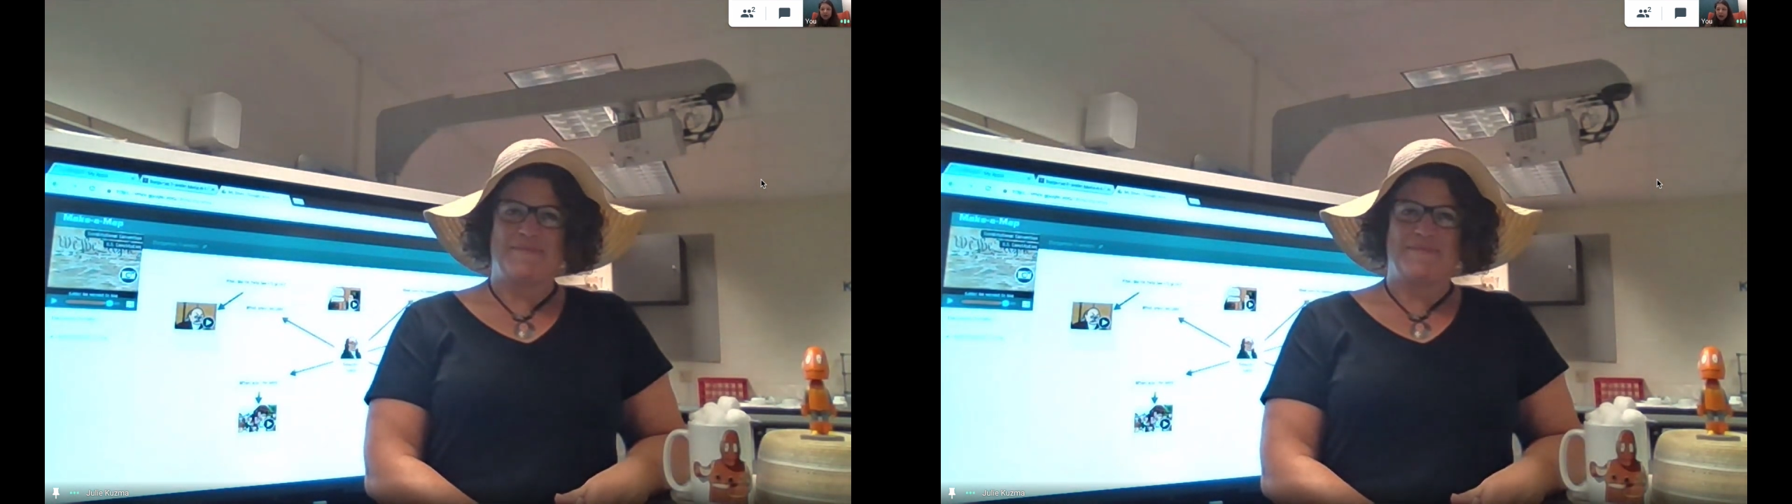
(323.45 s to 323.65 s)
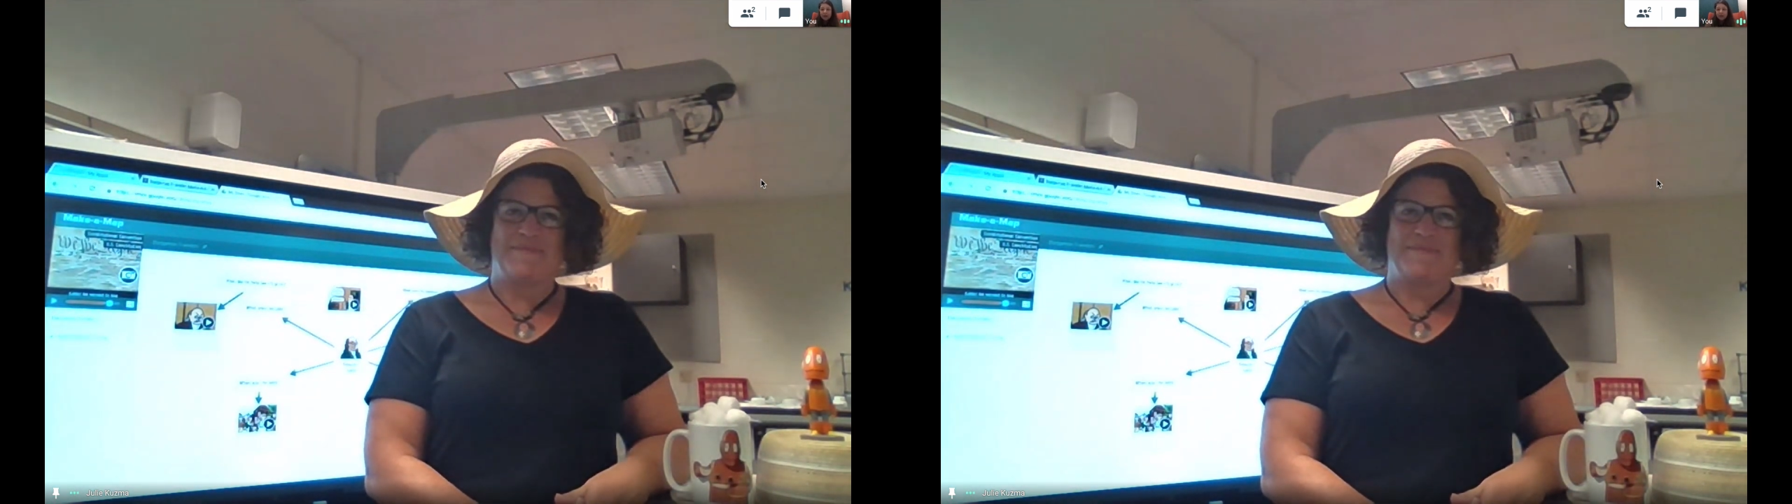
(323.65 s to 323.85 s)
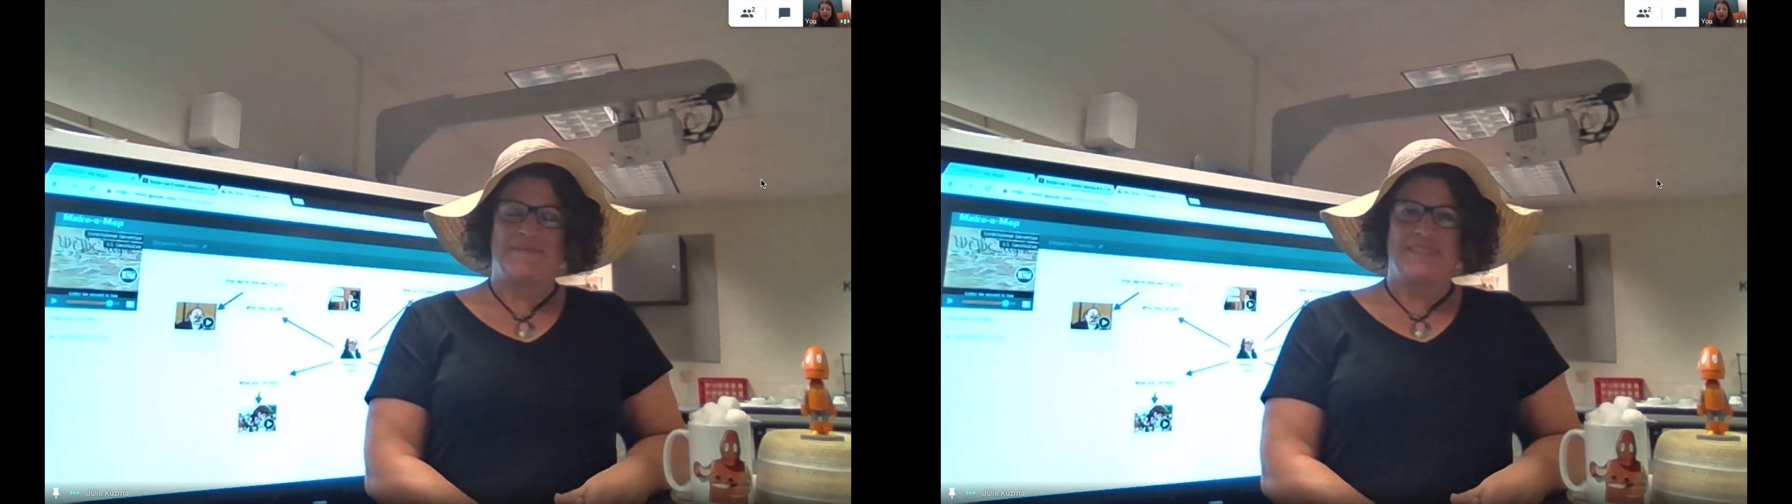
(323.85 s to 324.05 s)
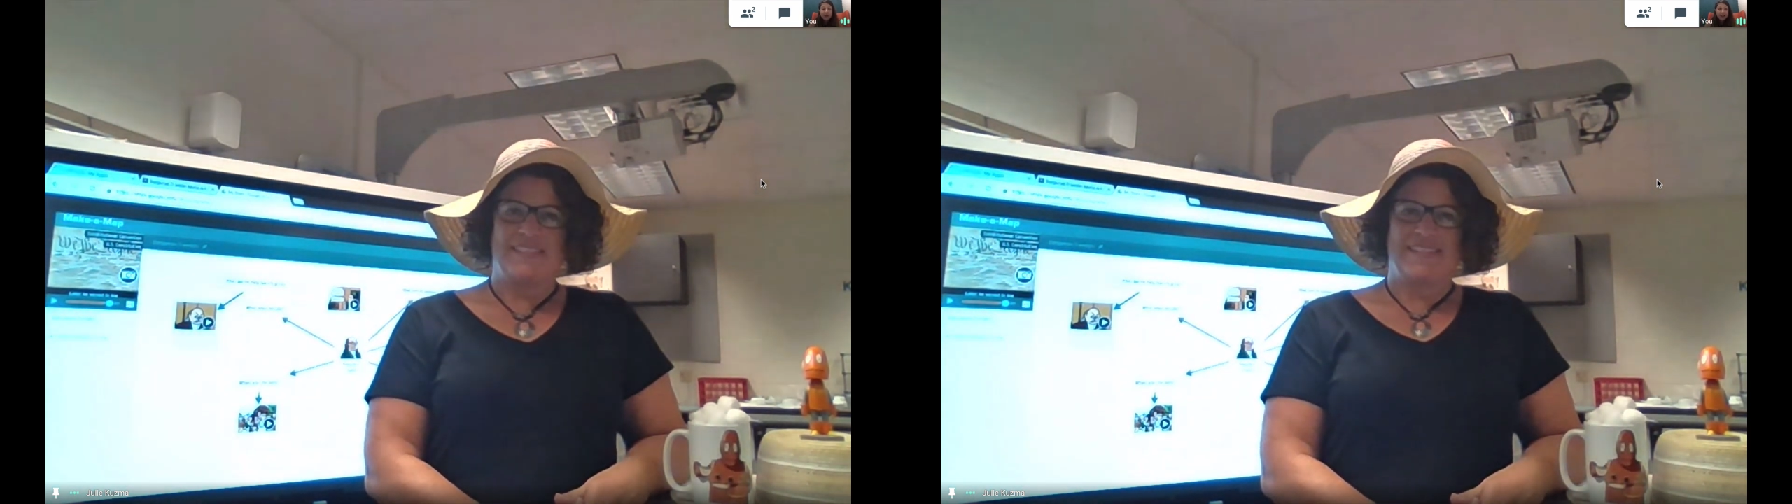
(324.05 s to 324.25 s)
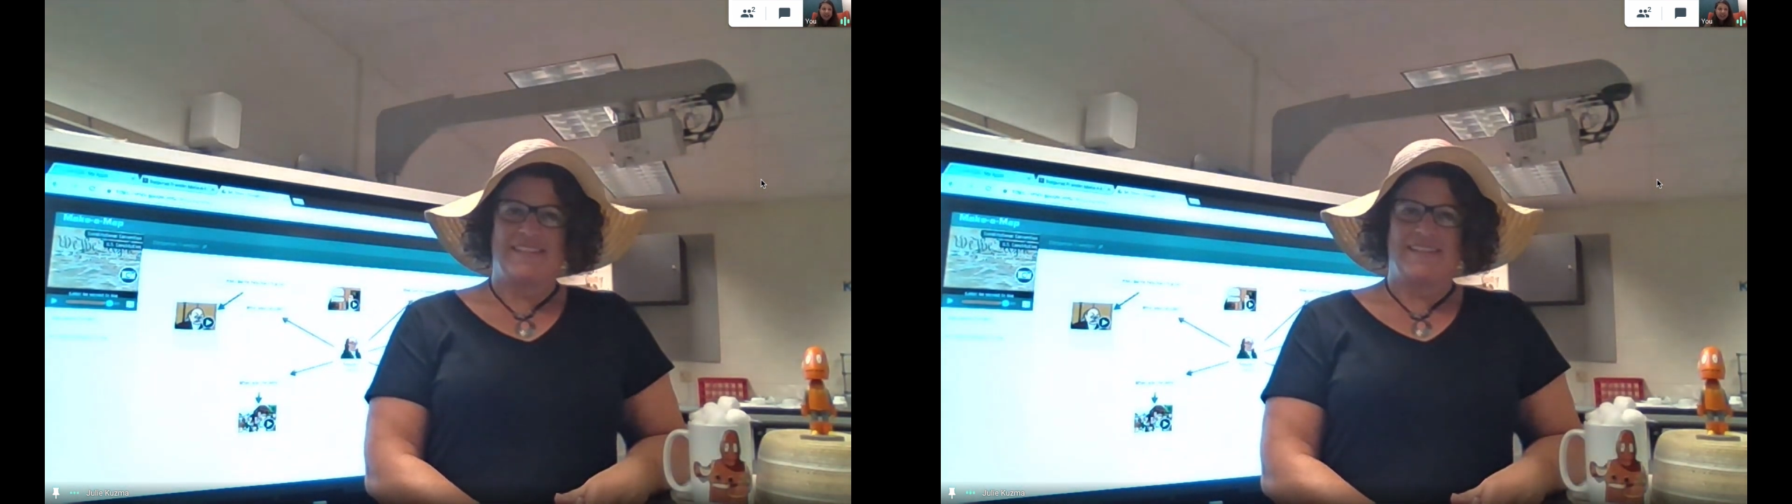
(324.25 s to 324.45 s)
Comment below,
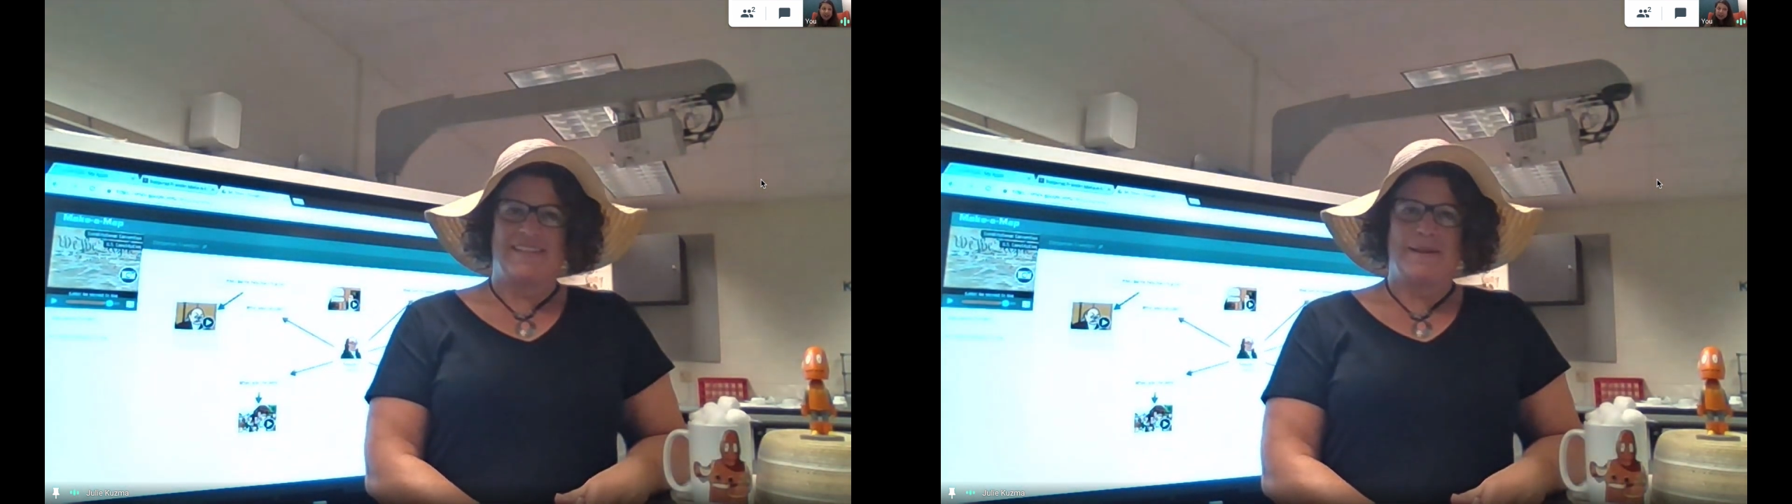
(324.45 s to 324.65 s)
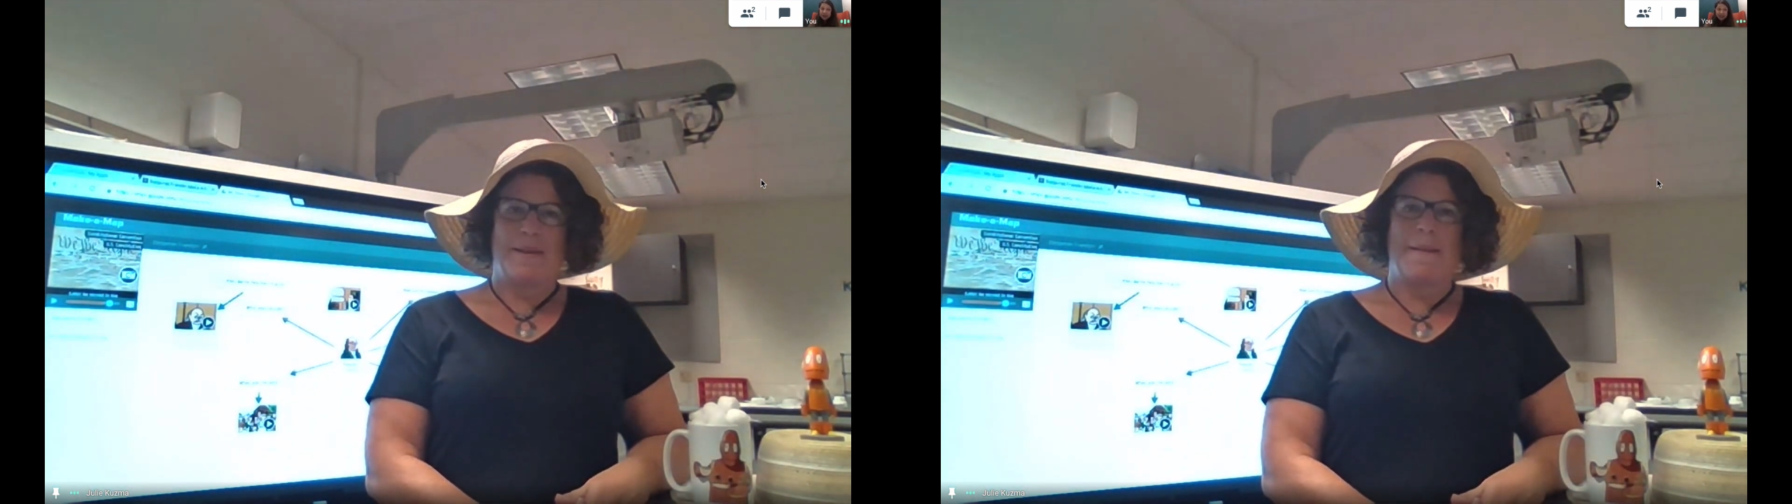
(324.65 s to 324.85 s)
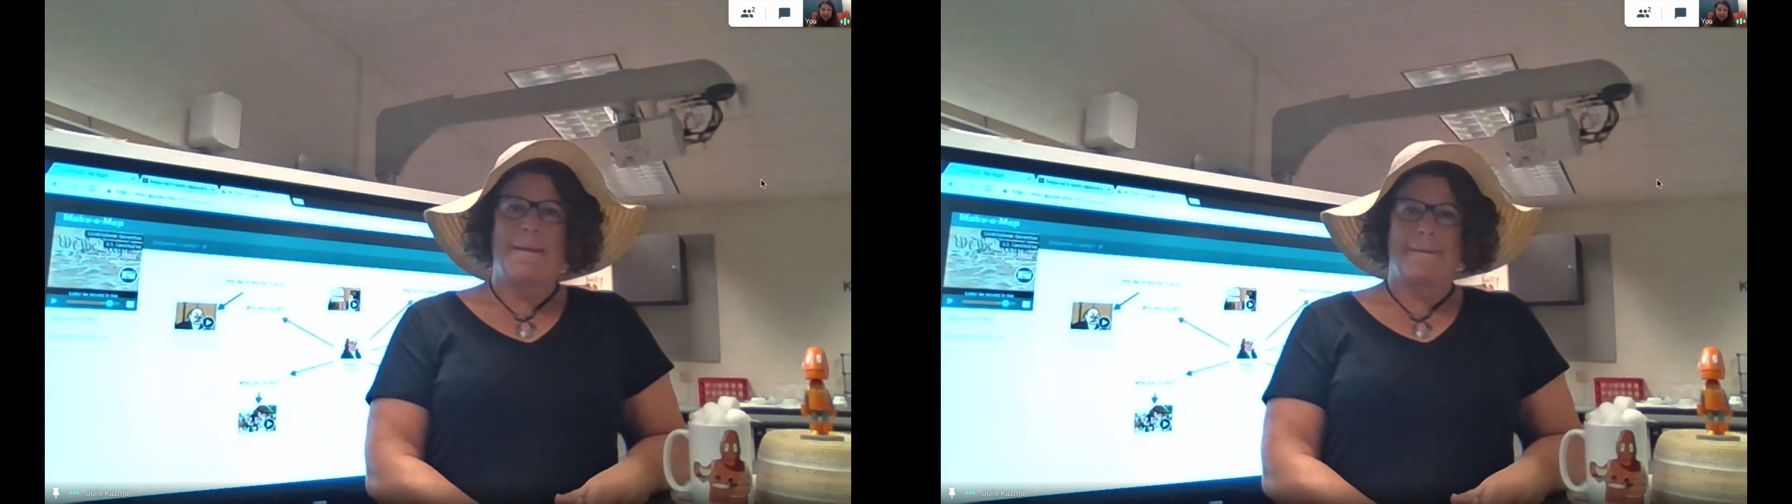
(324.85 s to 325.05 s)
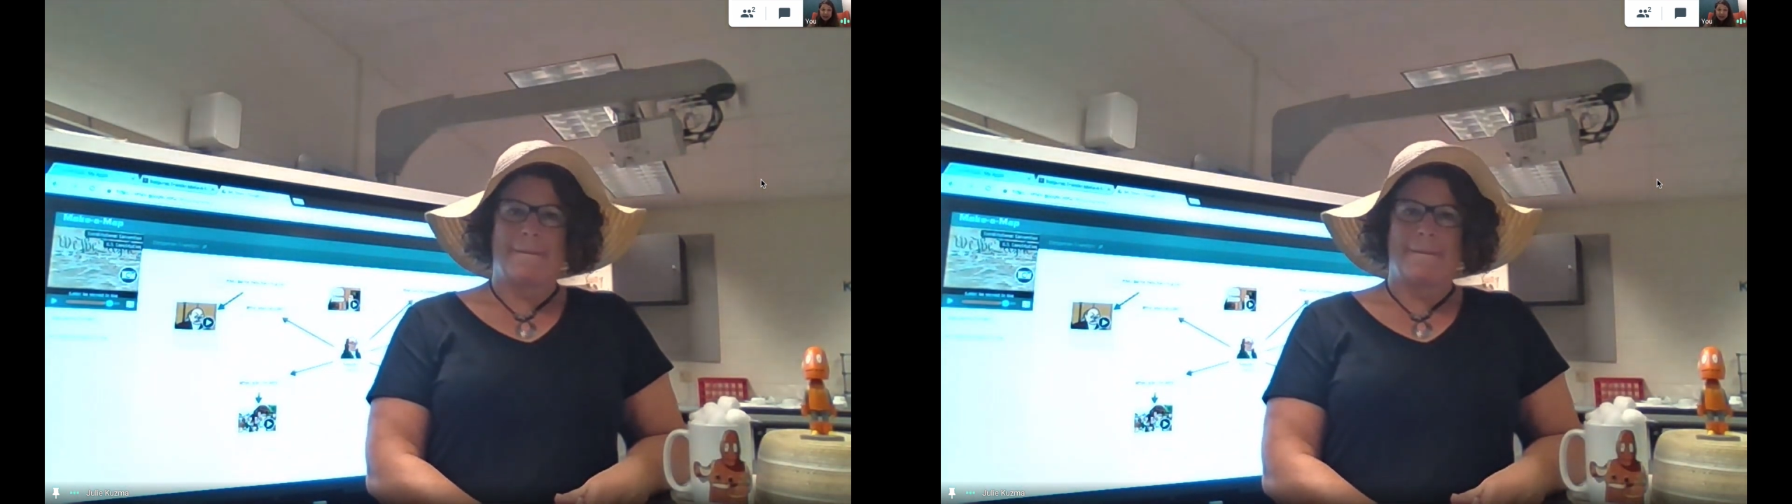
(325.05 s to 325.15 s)
and then Julie can get